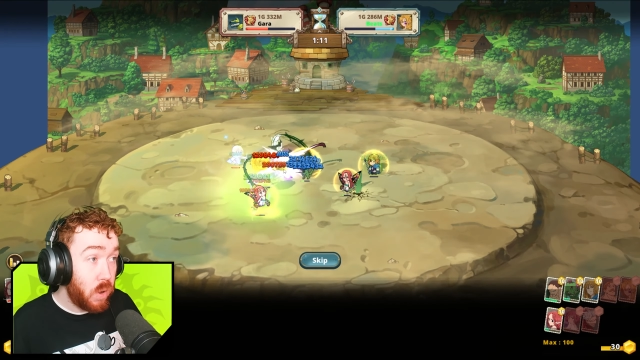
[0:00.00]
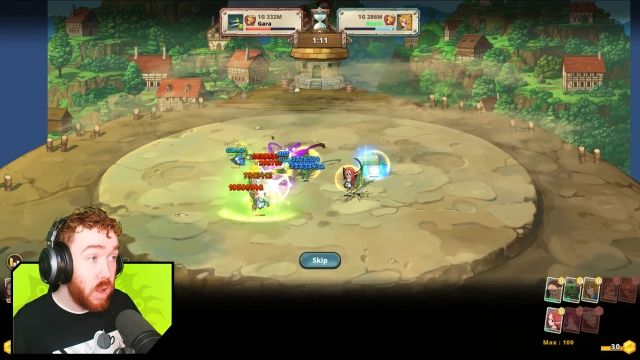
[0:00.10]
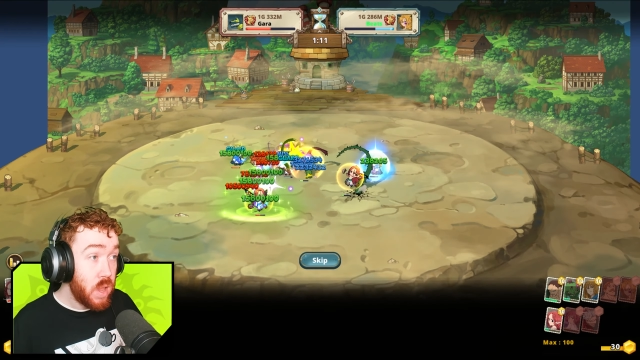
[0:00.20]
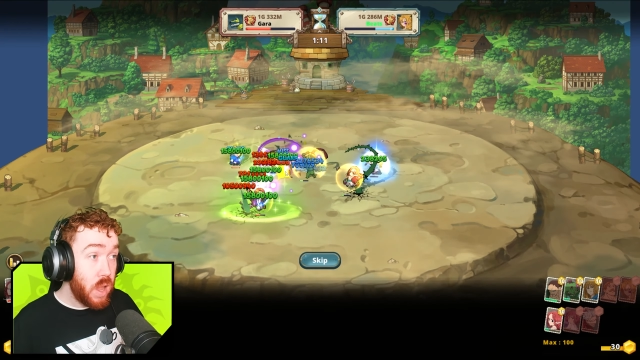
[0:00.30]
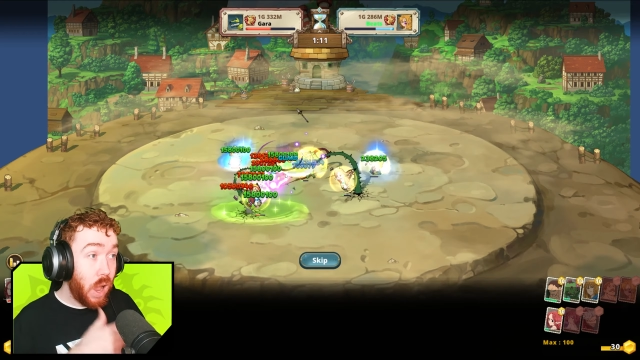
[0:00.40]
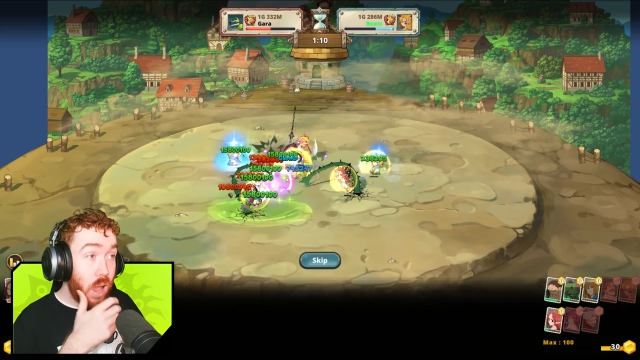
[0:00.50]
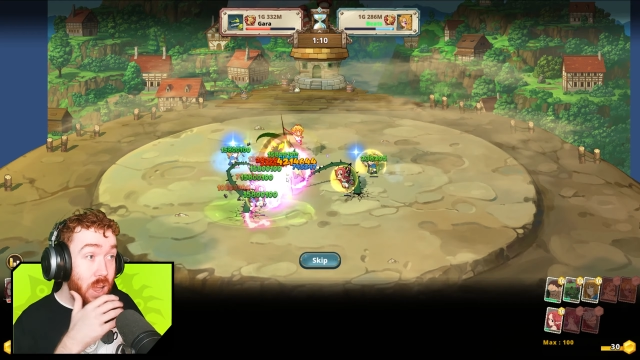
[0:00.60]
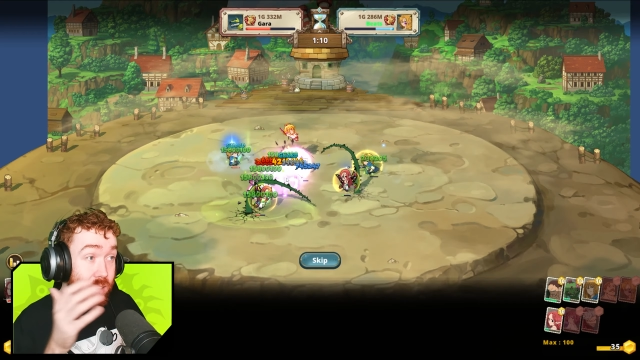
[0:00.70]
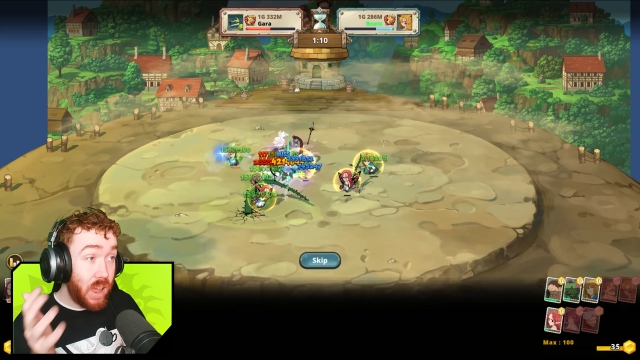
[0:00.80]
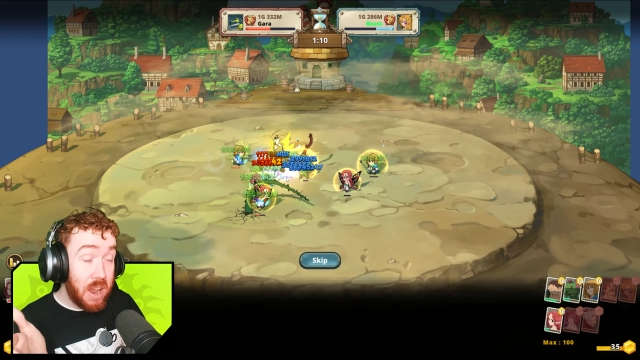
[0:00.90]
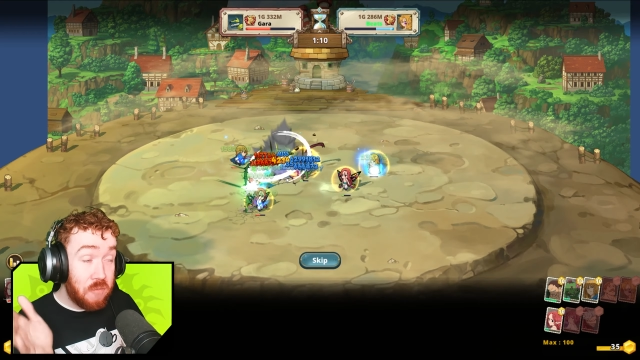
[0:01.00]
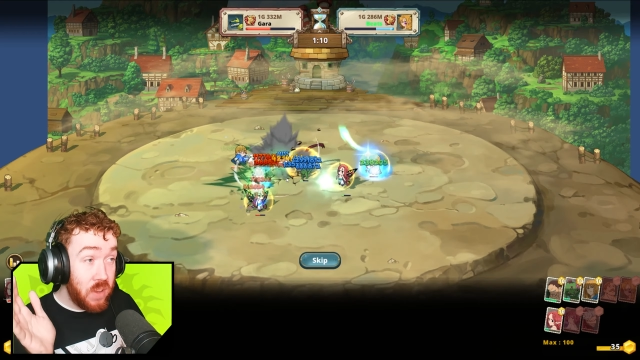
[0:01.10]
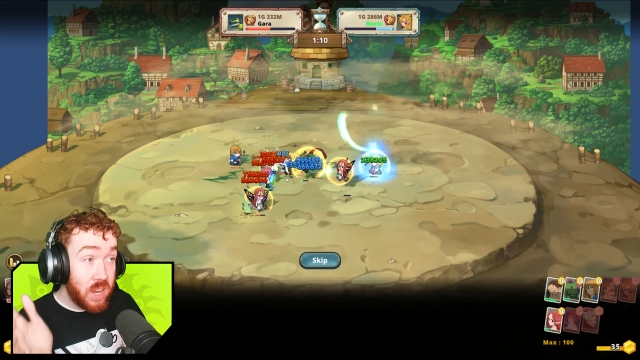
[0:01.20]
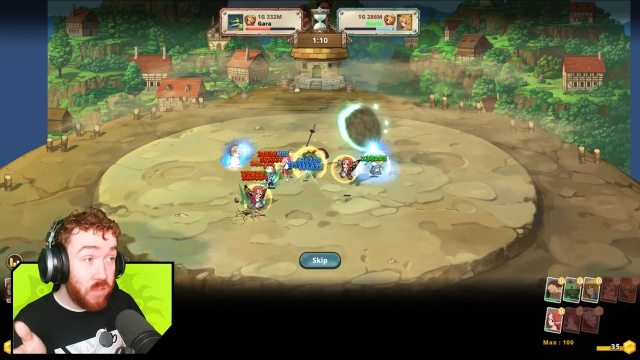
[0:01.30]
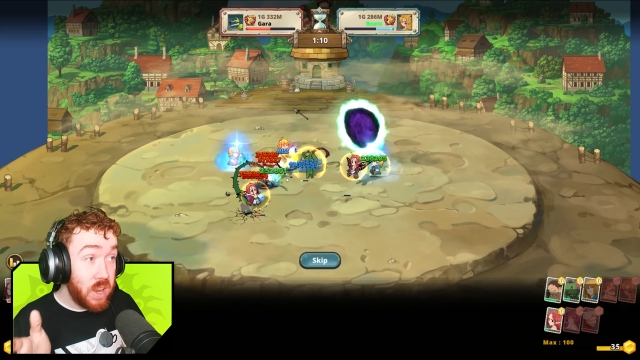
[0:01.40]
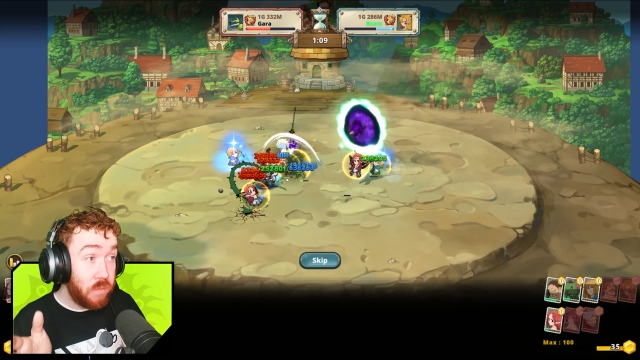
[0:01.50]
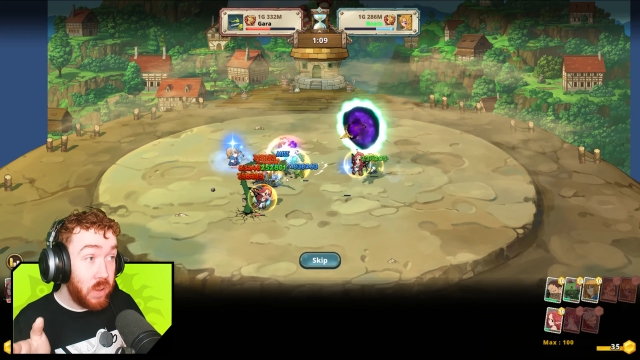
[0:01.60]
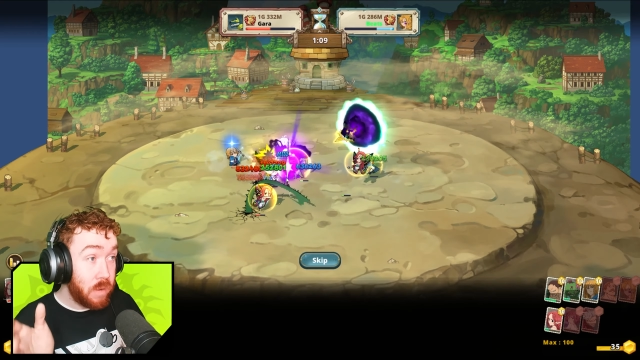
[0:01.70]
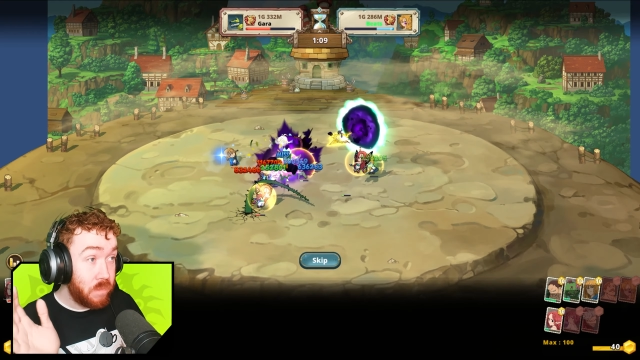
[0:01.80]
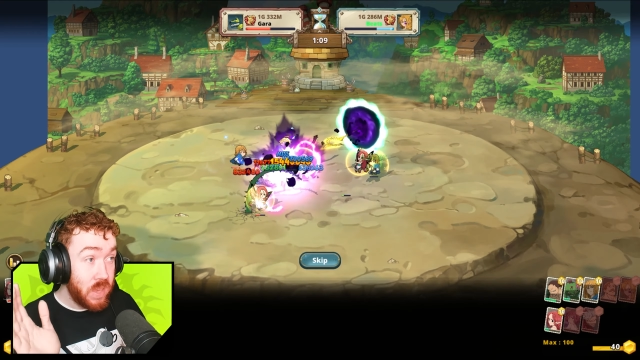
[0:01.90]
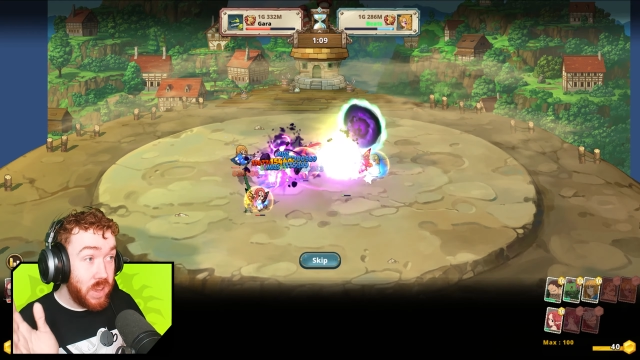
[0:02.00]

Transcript: But uh, I think if anything,